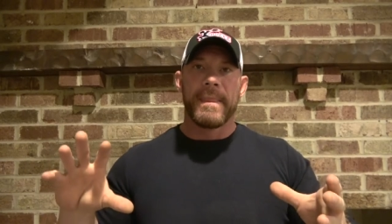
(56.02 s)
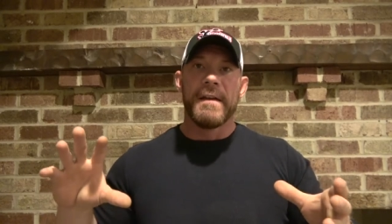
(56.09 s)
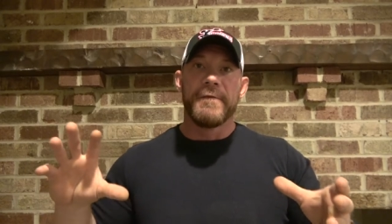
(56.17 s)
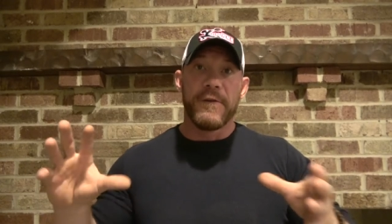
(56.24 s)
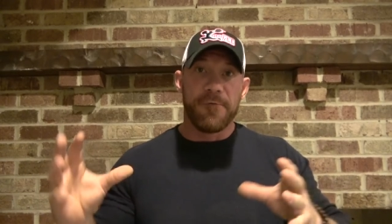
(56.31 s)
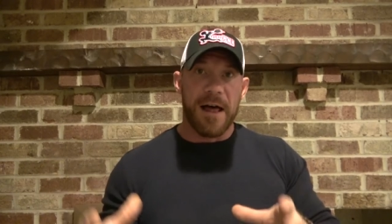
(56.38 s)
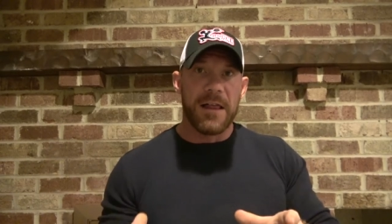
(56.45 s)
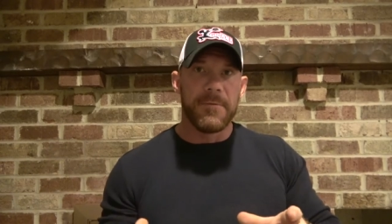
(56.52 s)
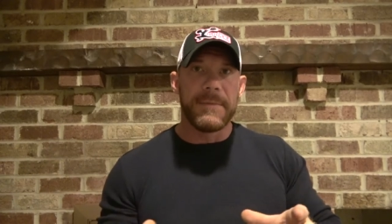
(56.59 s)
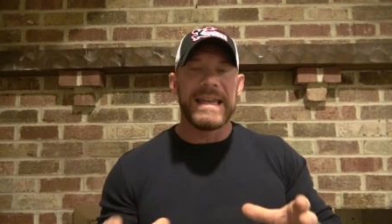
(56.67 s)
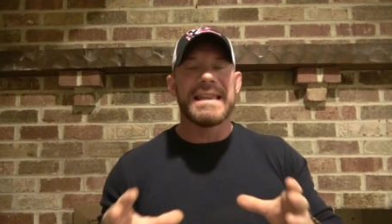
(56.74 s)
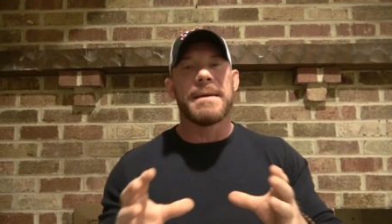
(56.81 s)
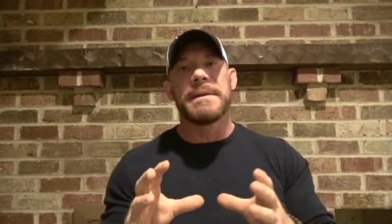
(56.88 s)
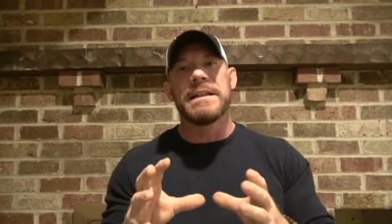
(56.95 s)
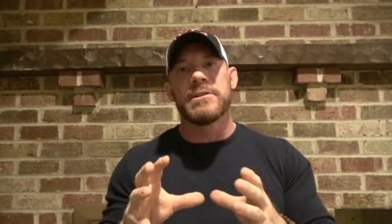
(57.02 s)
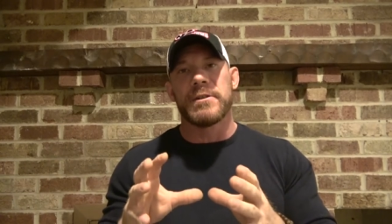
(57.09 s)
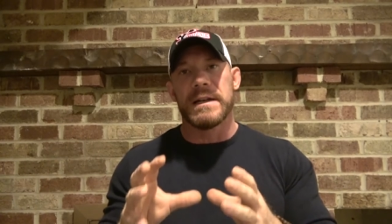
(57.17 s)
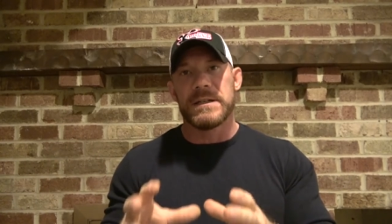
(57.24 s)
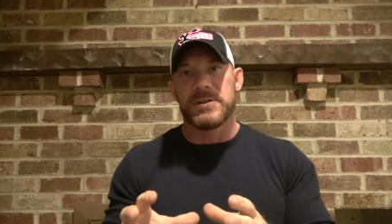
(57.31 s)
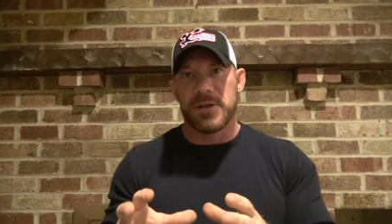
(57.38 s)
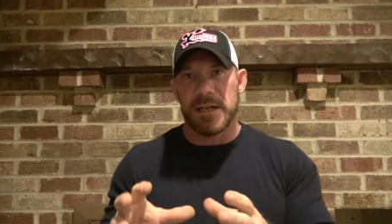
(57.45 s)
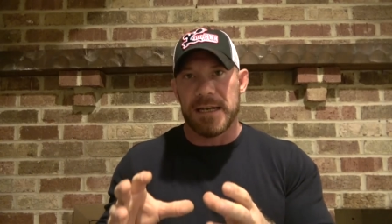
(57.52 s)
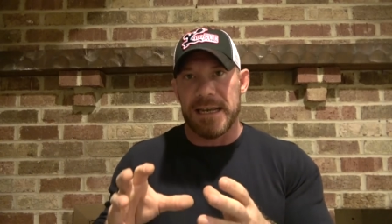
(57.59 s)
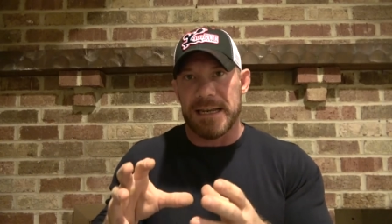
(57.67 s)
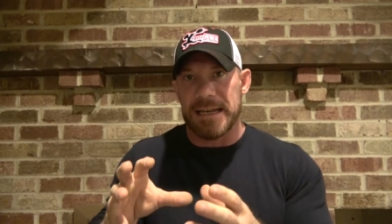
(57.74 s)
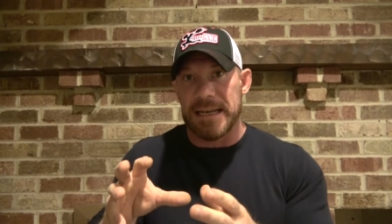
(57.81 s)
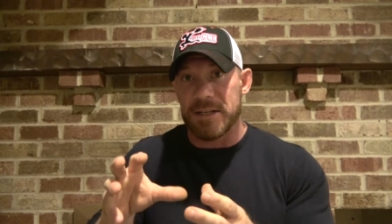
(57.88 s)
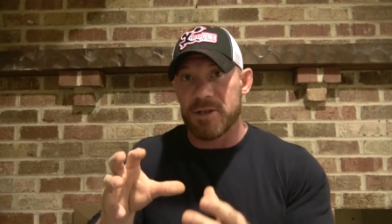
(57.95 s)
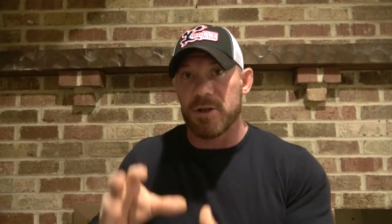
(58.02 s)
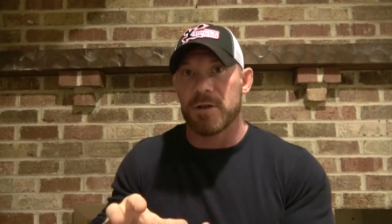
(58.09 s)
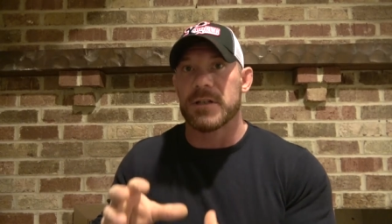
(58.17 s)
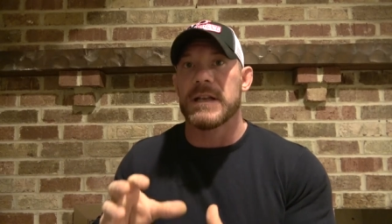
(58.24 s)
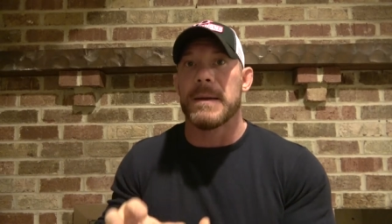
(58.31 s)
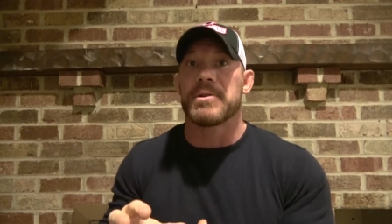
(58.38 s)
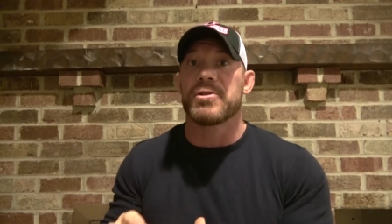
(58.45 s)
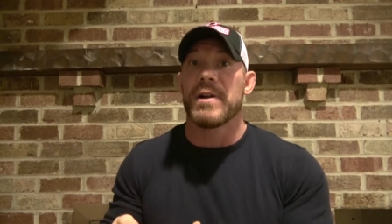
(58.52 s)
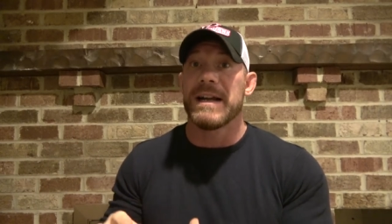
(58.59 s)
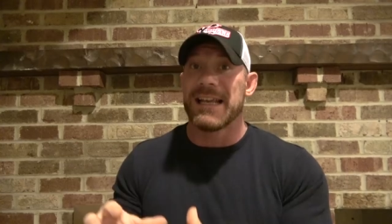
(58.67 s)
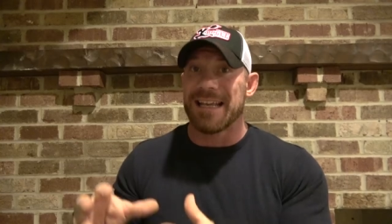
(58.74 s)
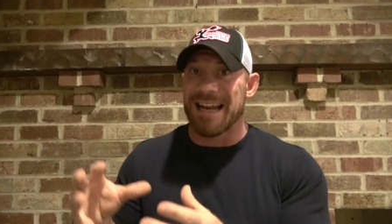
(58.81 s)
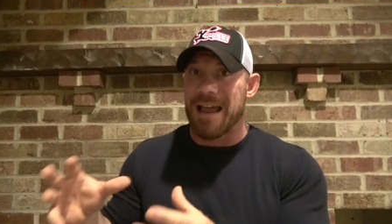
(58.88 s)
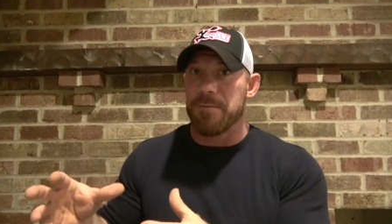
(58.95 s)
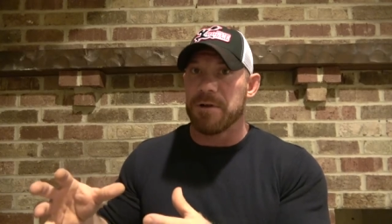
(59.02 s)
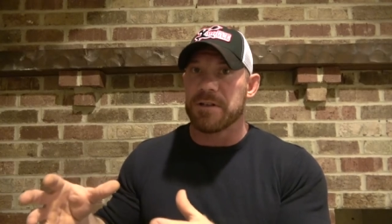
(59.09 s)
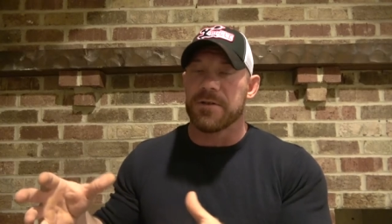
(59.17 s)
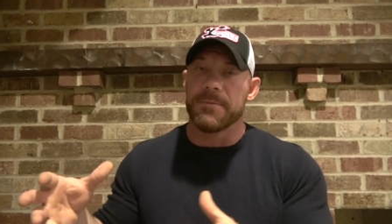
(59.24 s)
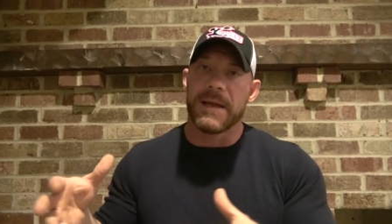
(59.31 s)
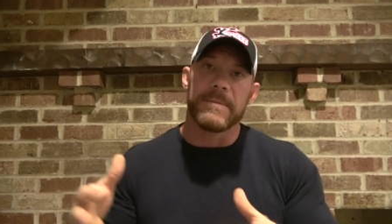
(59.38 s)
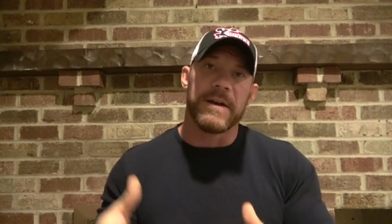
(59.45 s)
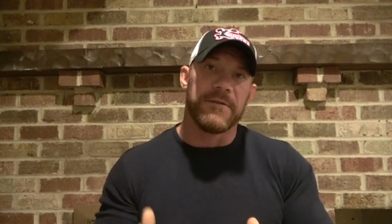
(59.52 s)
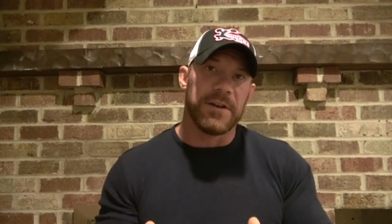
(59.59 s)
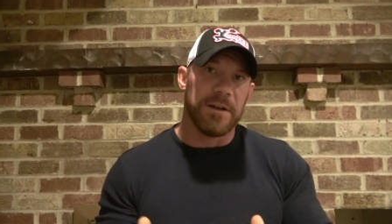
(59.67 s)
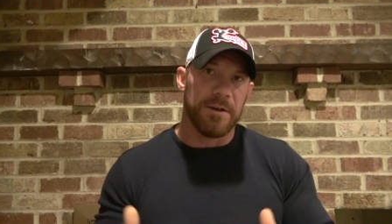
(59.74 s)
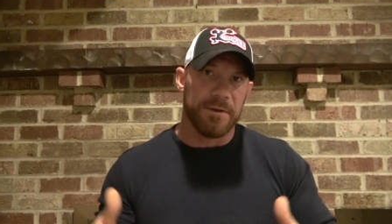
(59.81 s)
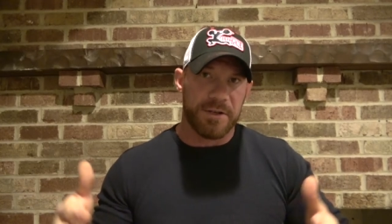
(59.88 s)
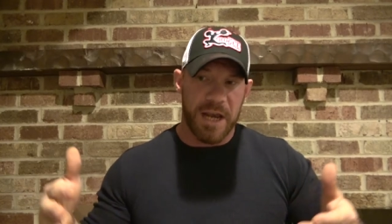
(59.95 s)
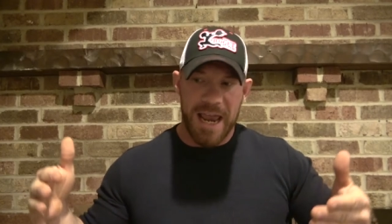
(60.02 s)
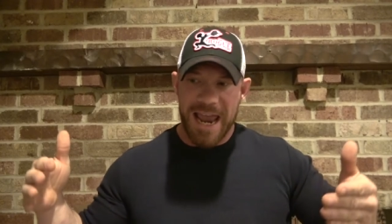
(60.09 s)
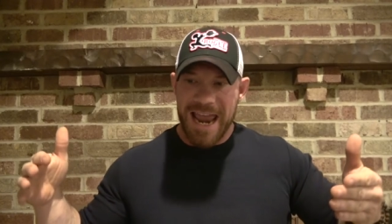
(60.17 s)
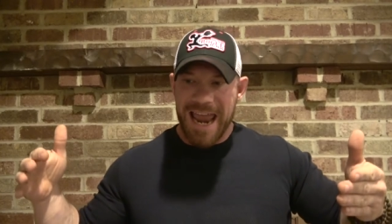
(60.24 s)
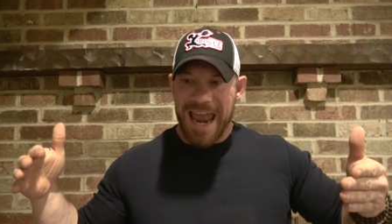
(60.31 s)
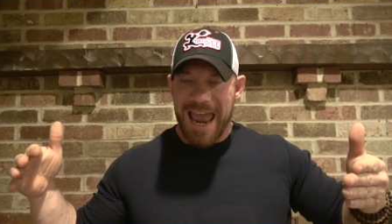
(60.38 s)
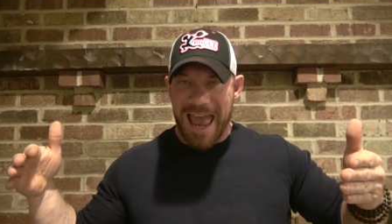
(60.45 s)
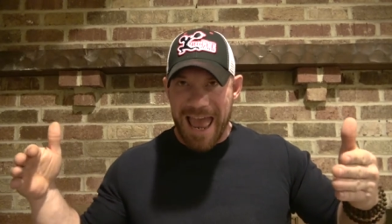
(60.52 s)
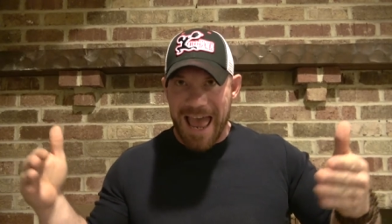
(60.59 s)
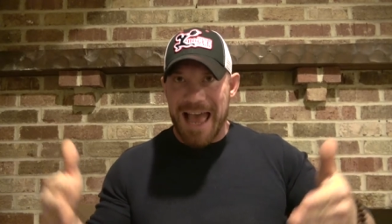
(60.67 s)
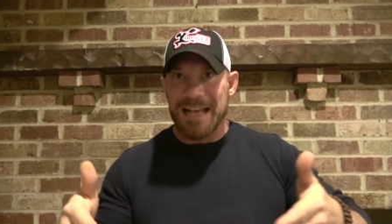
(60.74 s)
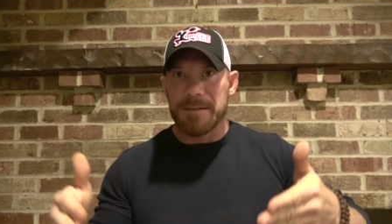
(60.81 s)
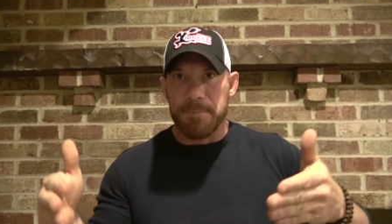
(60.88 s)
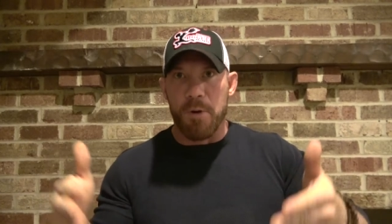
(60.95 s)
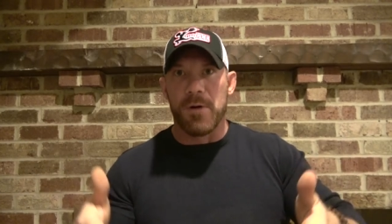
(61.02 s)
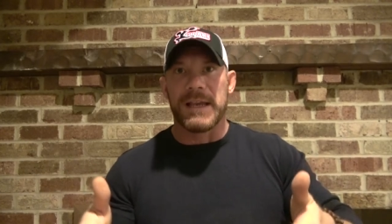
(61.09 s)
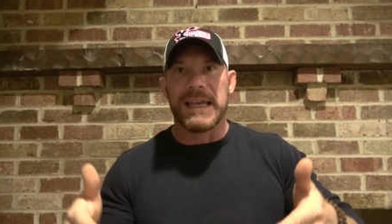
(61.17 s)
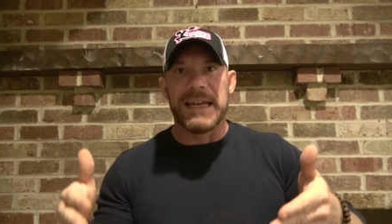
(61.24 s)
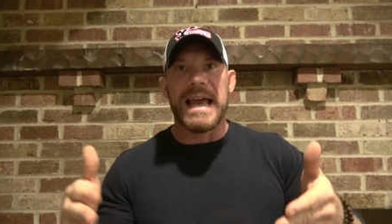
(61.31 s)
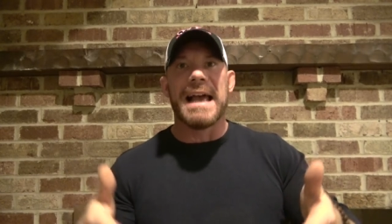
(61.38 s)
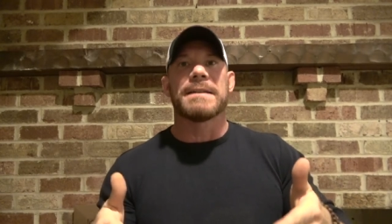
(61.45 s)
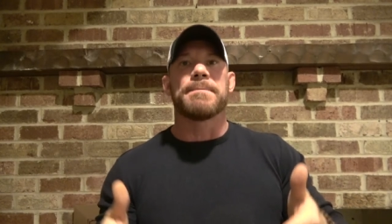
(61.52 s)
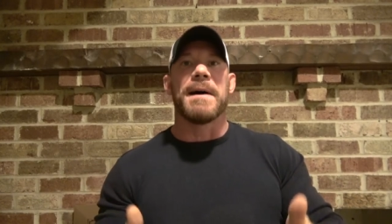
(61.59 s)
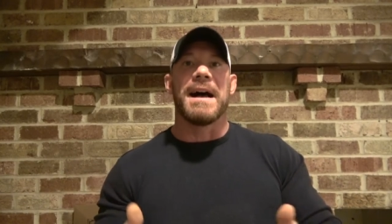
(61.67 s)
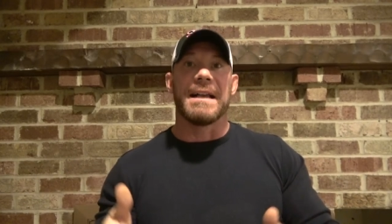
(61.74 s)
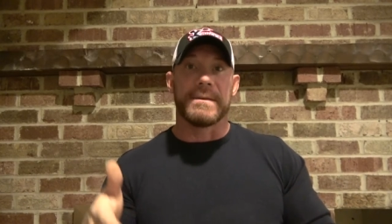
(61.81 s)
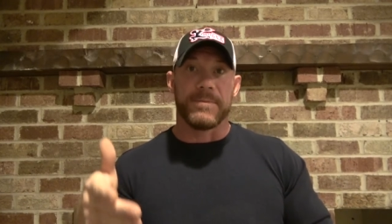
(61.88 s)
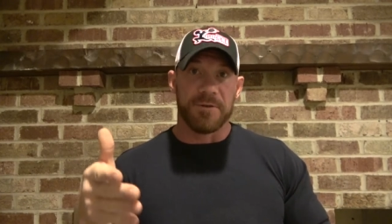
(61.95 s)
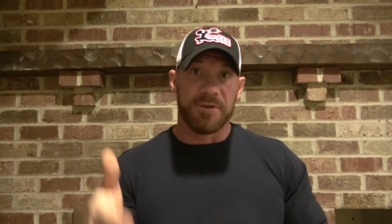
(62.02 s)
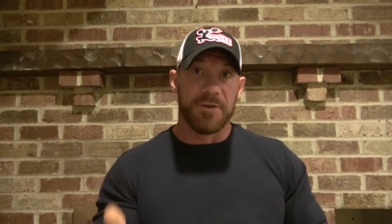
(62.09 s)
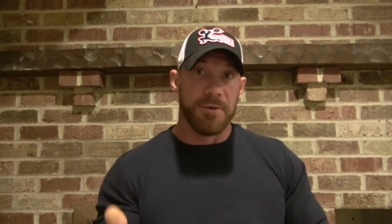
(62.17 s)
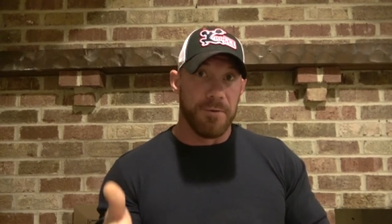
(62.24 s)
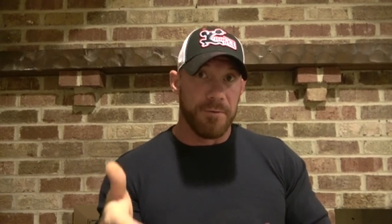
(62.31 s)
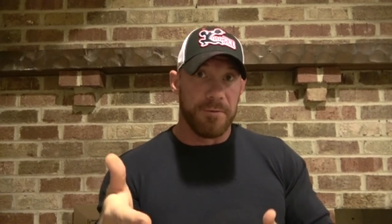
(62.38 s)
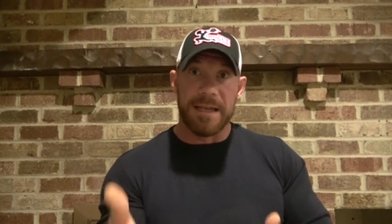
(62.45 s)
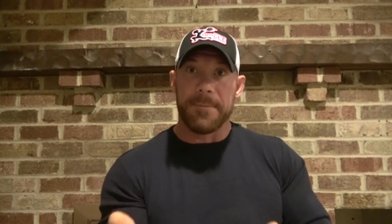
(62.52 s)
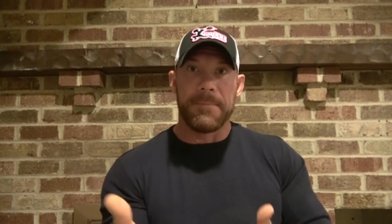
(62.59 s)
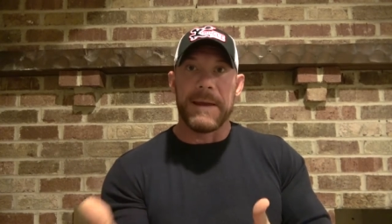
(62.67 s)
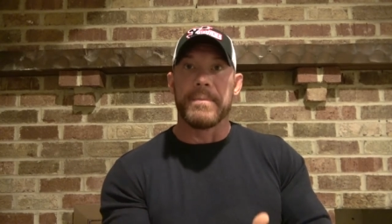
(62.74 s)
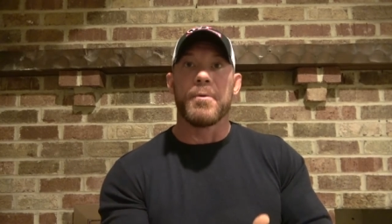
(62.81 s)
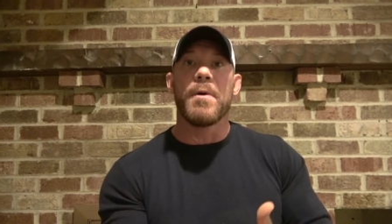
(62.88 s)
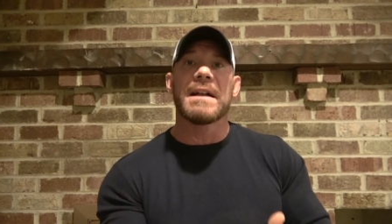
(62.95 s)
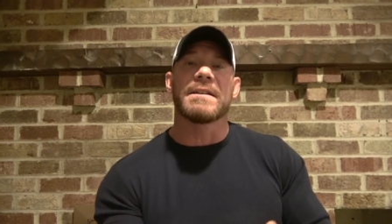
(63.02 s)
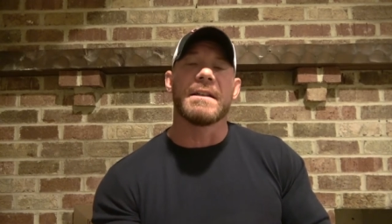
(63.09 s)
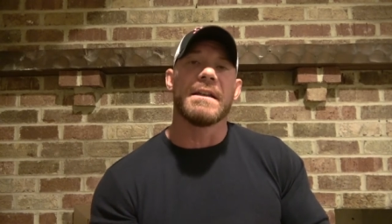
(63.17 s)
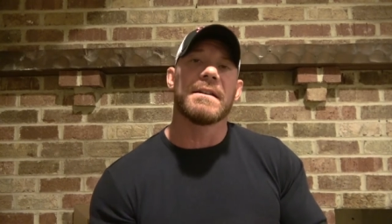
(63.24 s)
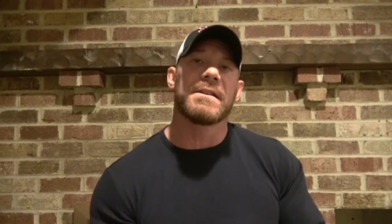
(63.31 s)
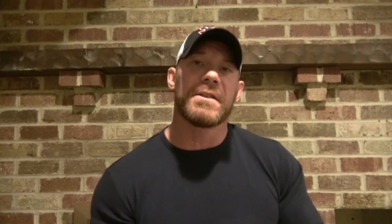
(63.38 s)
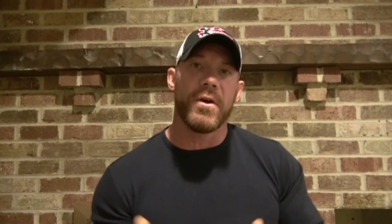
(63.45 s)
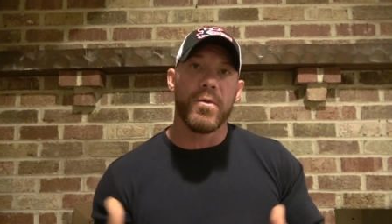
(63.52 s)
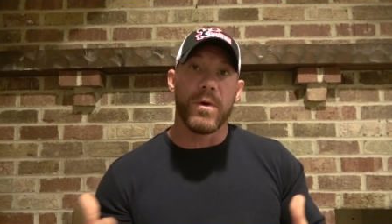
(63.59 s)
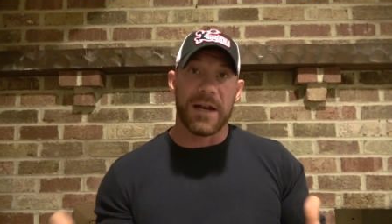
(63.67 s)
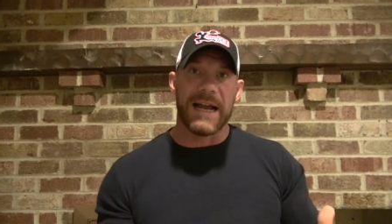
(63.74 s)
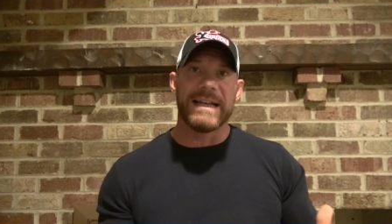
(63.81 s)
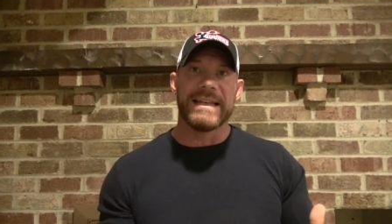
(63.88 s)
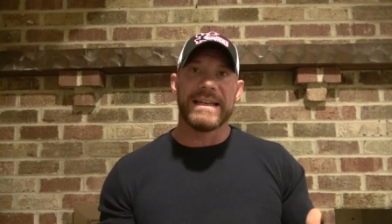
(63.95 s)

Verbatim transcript: if you follow me, that means you're interested in a certain type of training, and I want to make my videos as poignant as possible to the people watching it. So what I